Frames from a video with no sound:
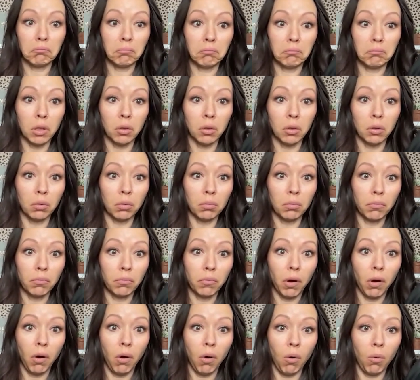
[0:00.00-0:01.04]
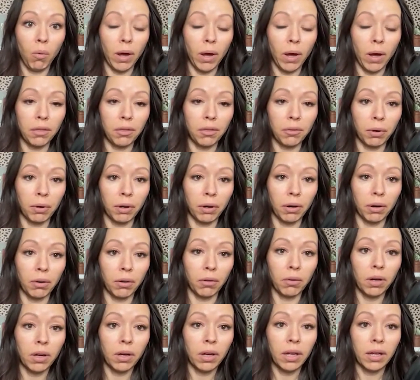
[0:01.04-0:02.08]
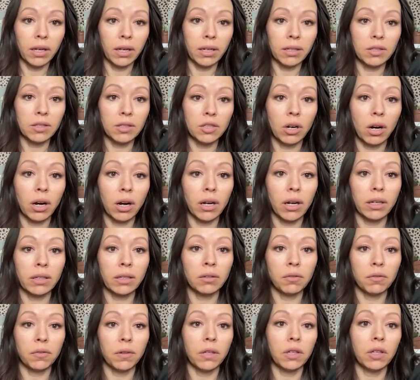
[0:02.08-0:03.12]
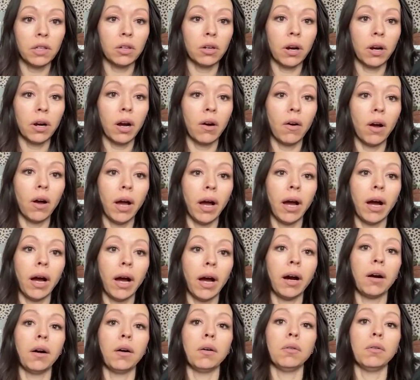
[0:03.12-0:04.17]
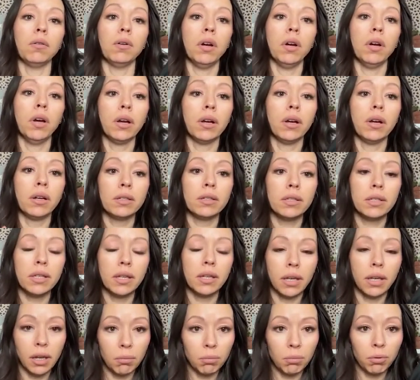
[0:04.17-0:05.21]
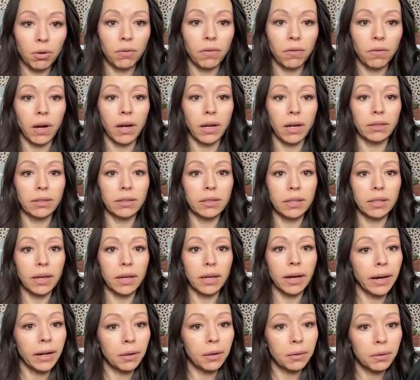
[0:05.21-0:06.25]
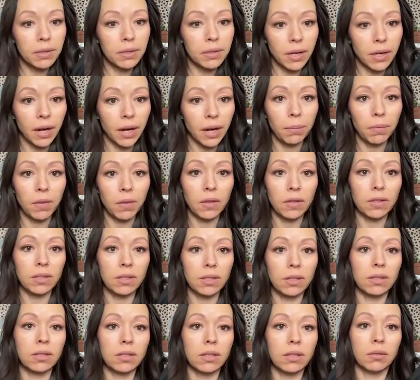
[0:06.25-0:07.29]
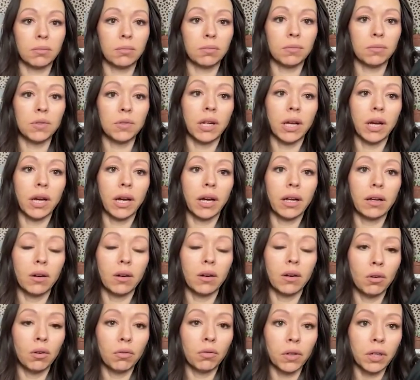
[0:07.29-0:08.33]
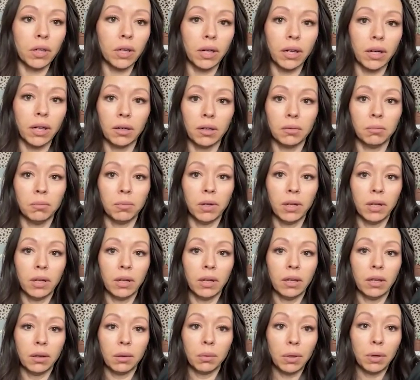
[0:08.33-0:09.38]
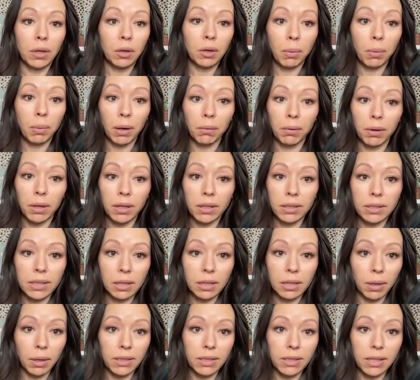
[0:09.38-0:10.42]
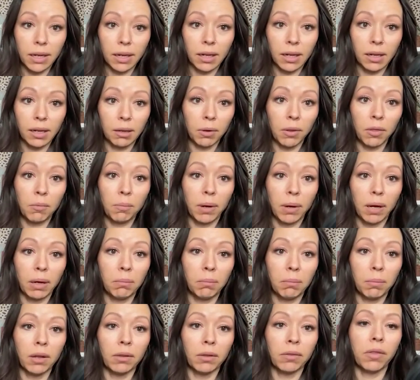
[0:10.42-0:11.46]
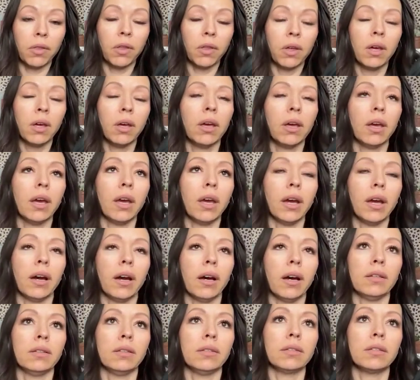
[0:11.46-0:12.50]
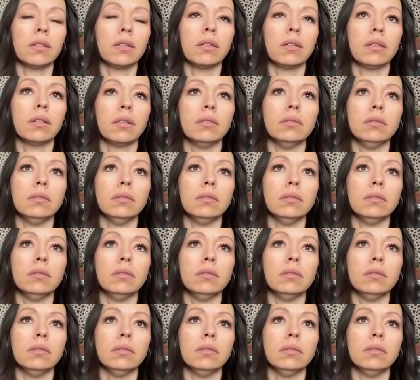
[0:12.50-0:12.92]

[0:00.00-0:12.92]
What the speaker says: you the whole way through is trying to figure out how to improvise, how to adapt these systems and how to overcome week by week, day by day, month by month. And